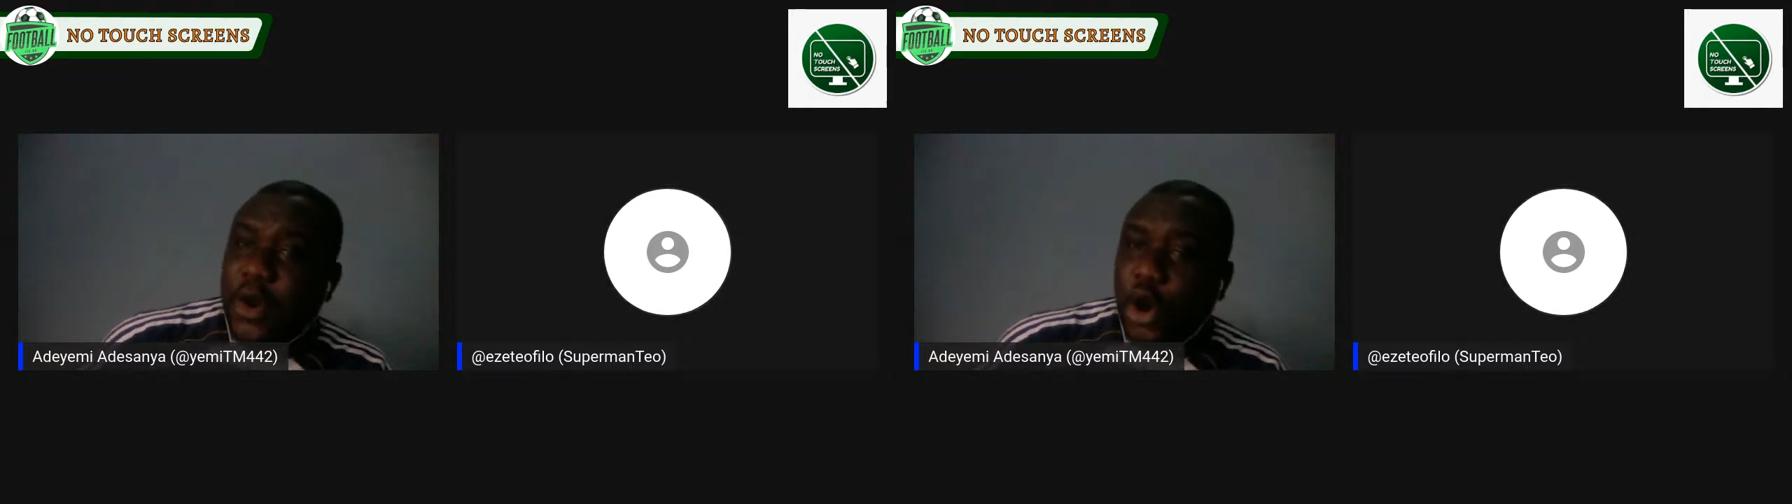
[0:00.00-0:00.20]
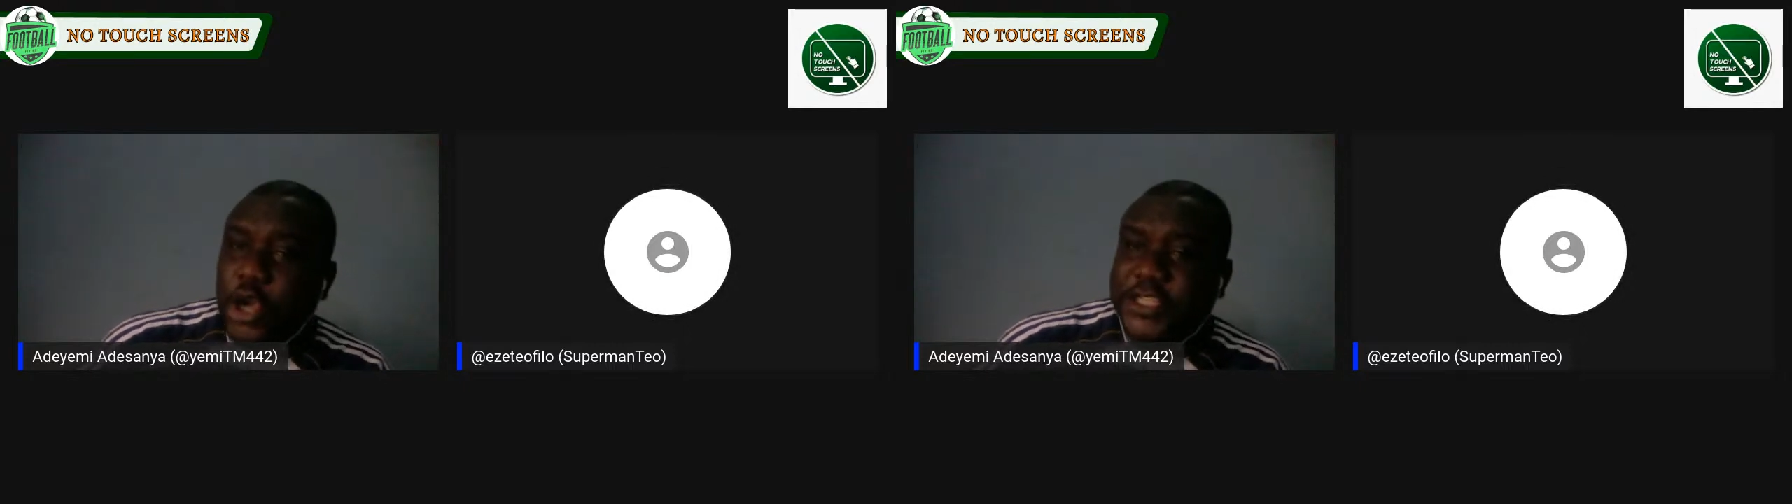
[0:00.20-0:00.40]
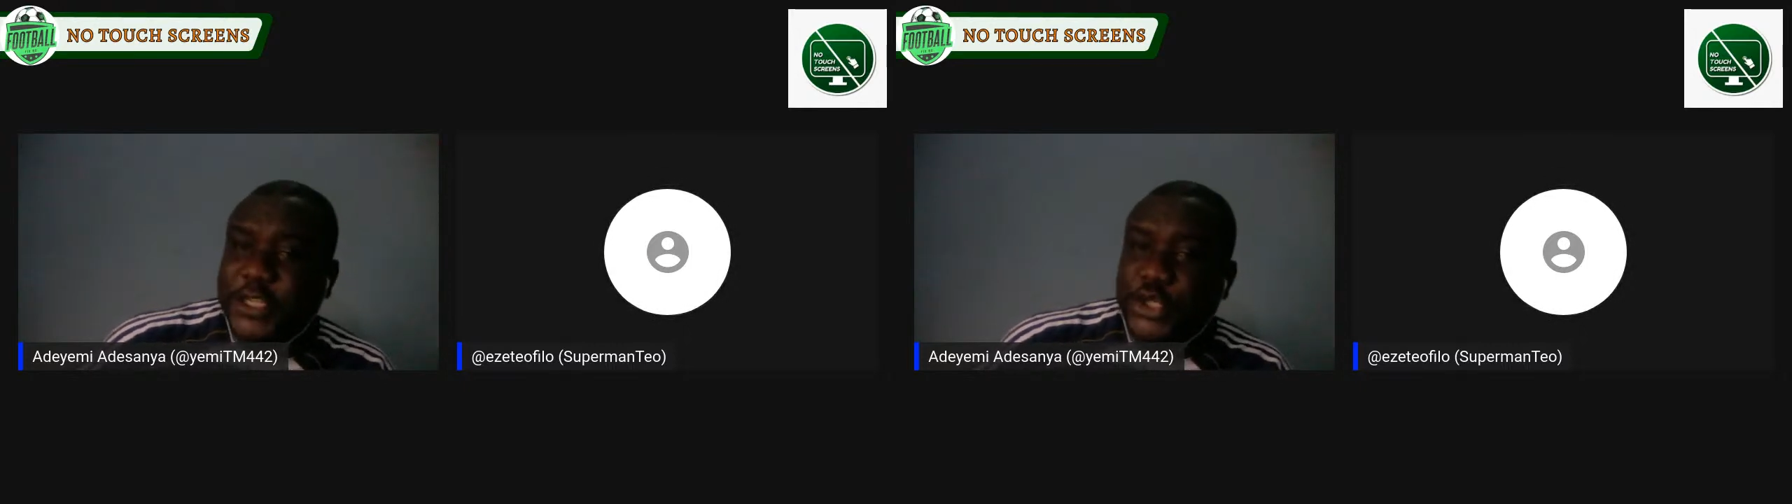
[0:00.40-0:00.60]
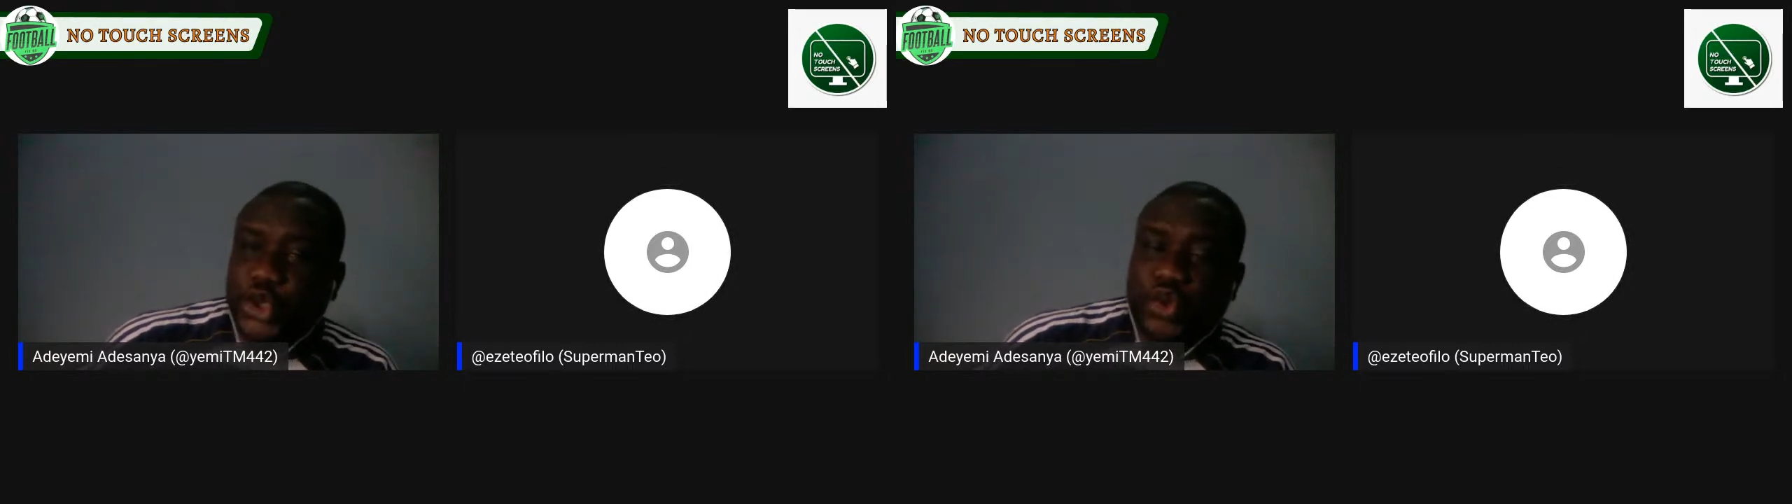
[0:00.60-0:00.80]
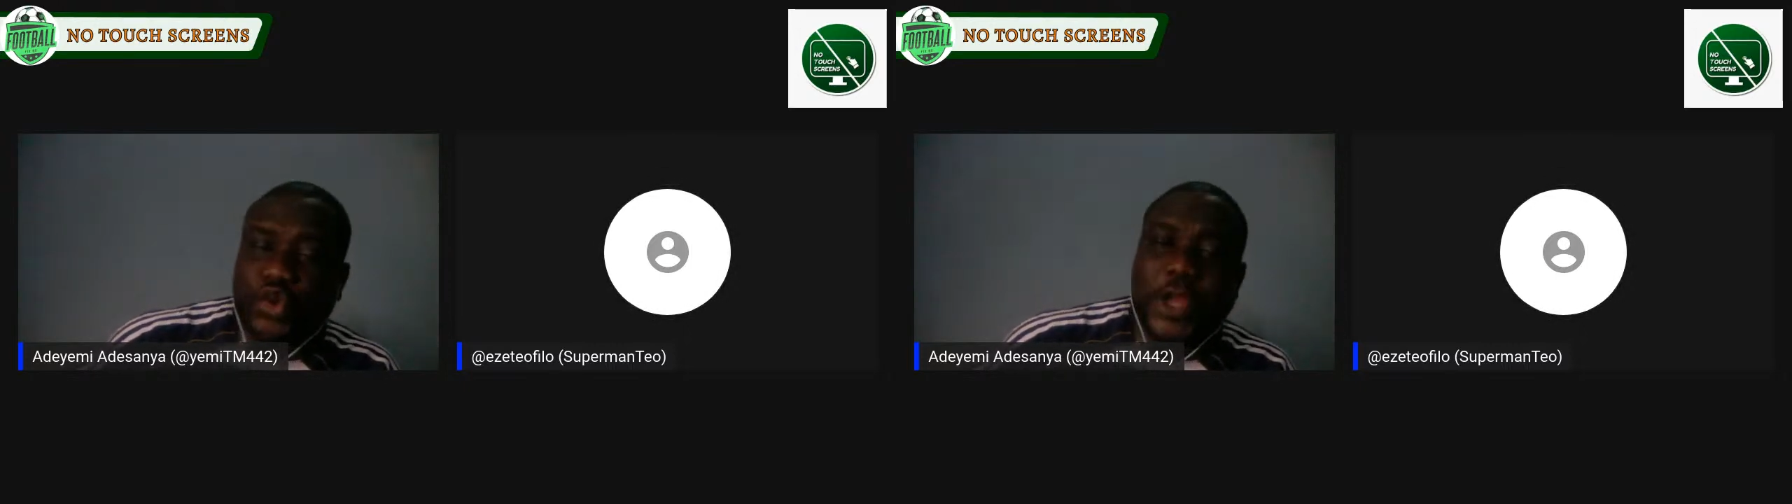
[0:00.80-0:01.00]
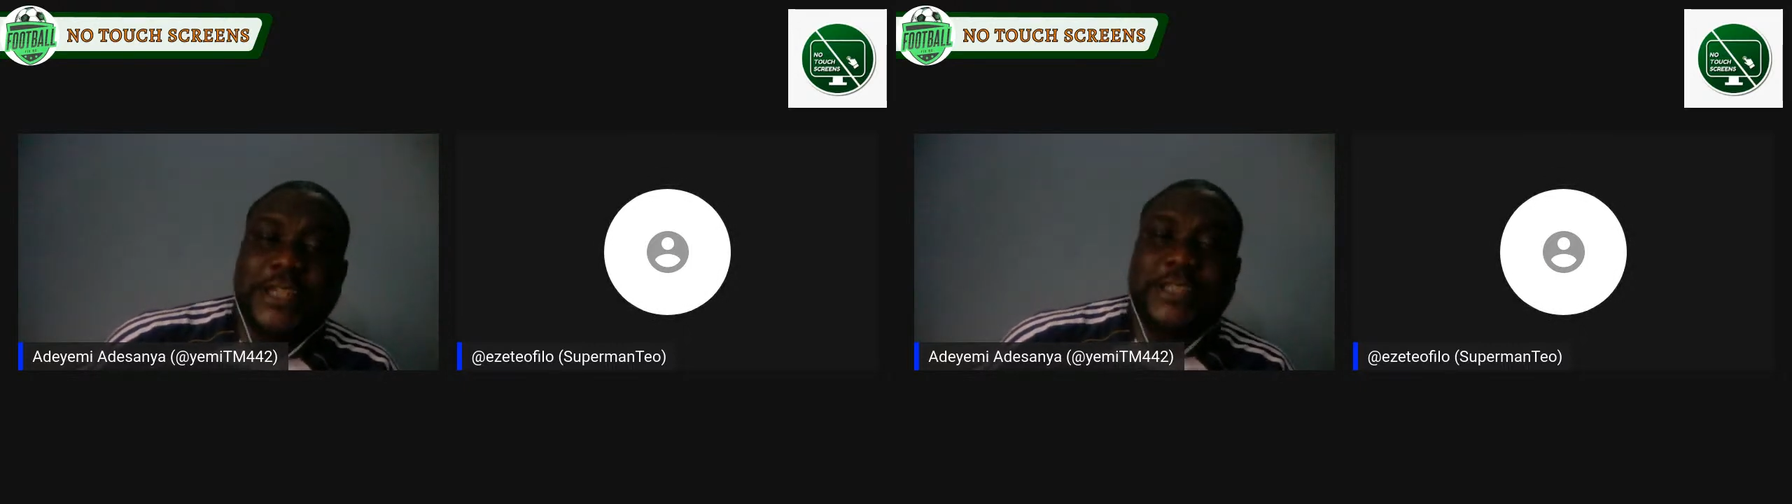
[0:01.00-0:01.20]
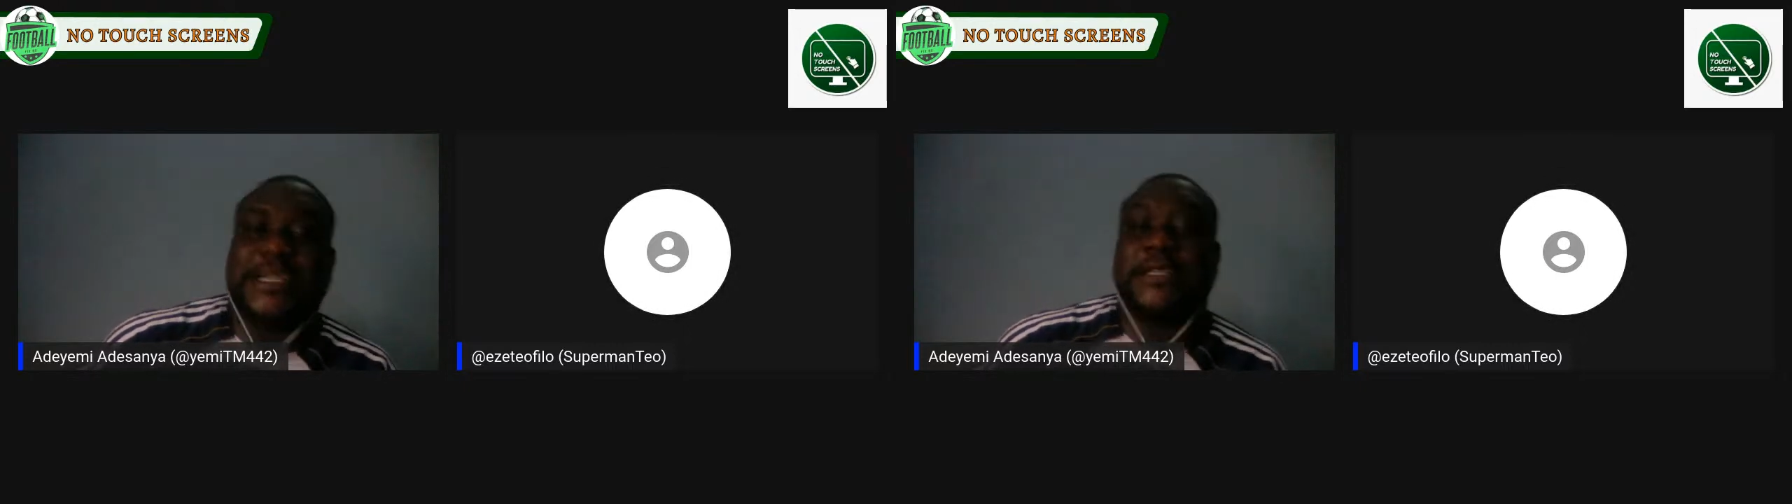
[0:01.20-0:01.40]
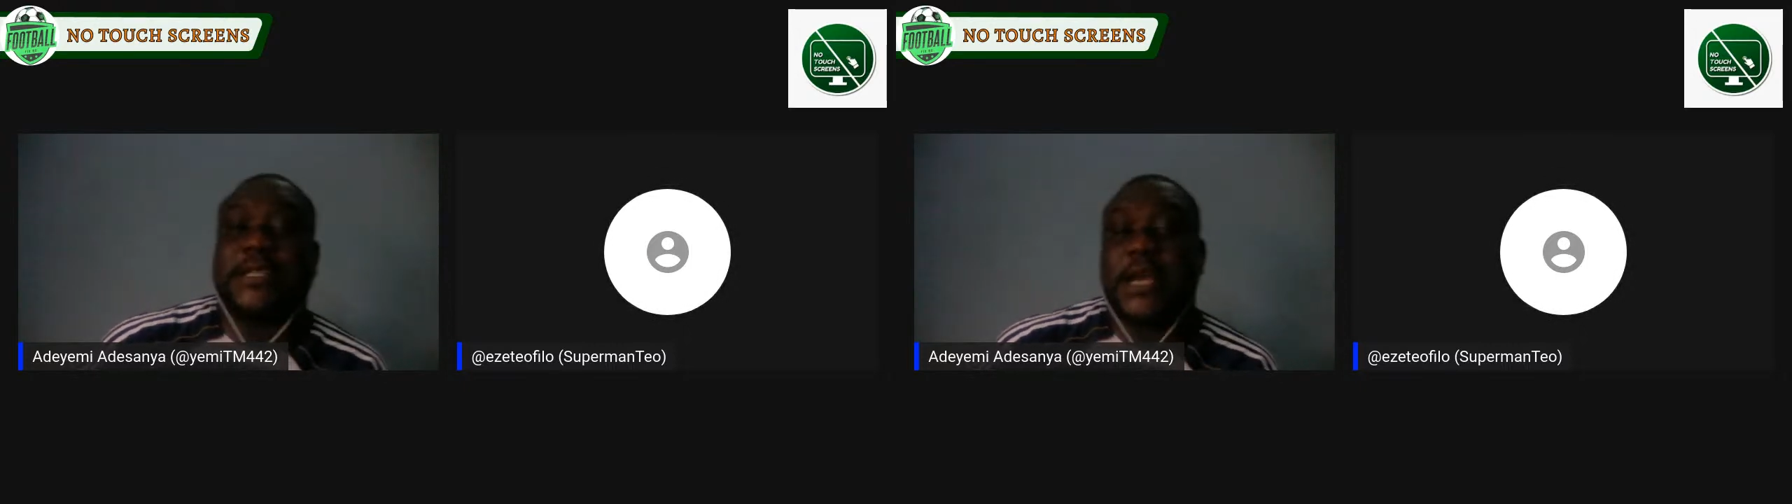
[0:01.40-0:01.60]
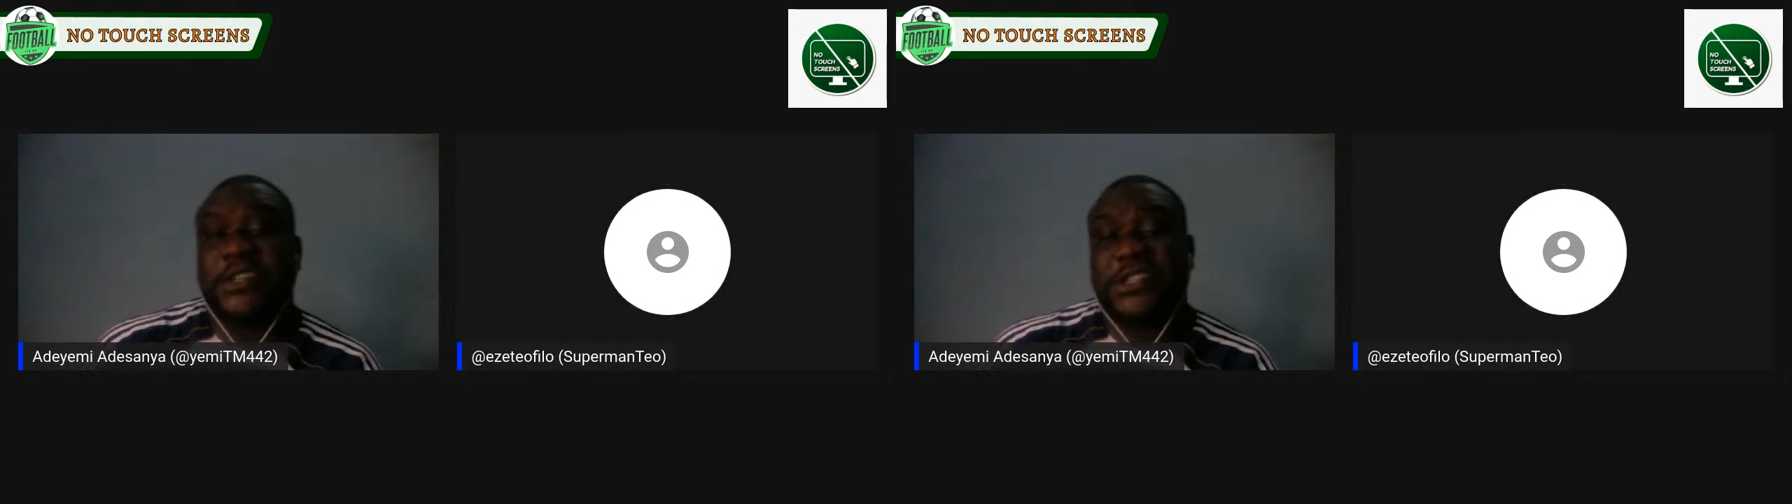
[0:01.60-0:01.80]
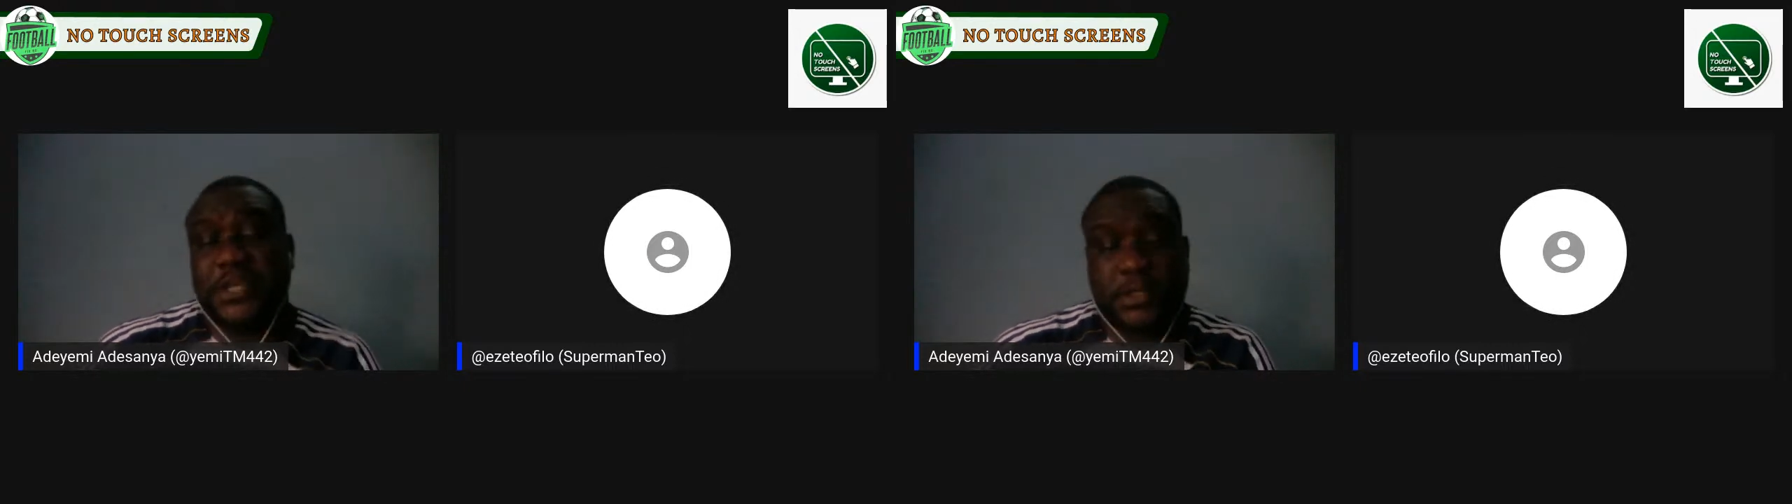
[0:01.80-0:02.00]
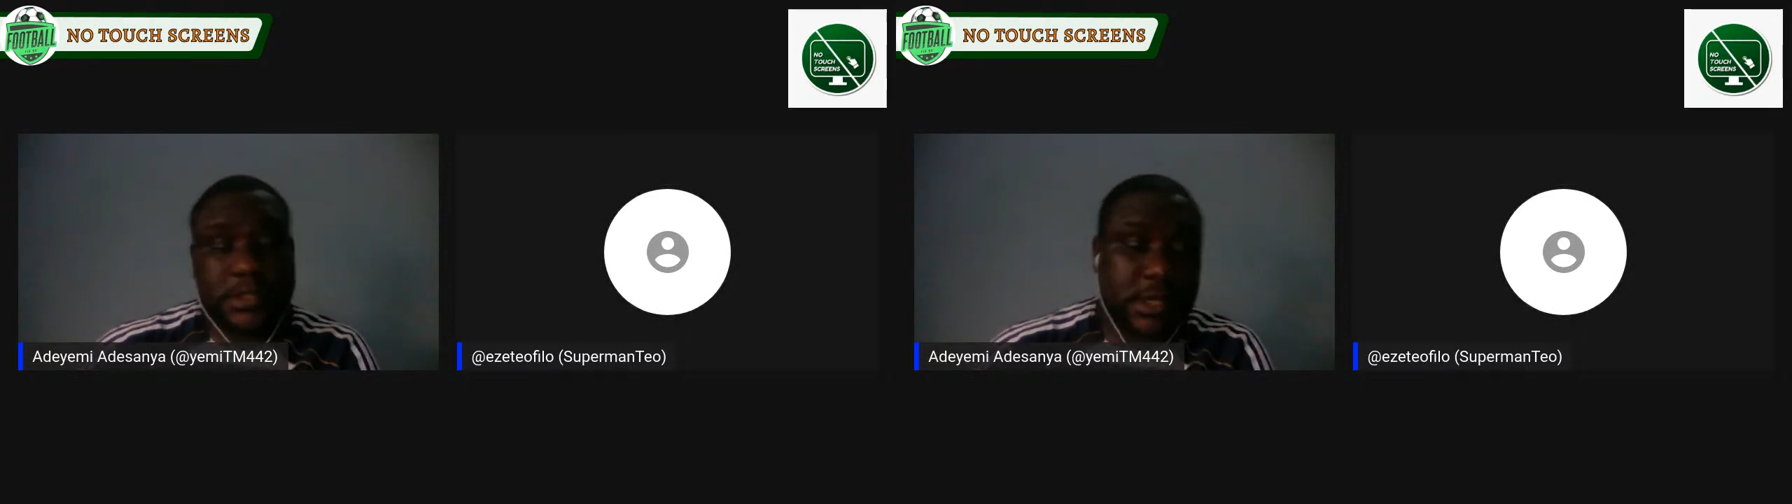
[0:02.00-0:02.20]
or is it due to any tactical change?